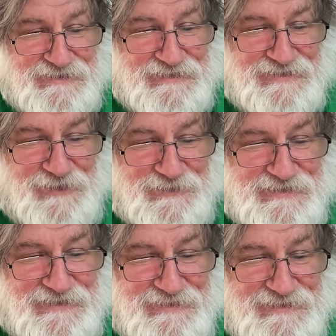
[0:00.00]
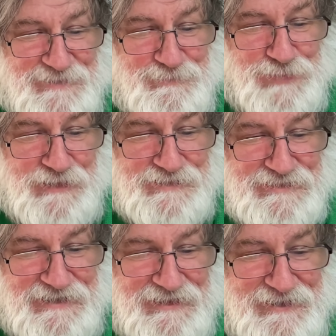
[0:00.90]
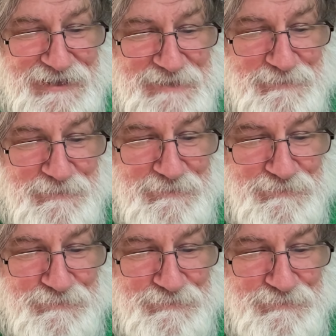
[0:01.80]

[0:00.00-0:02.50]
It's nonsense impersonified.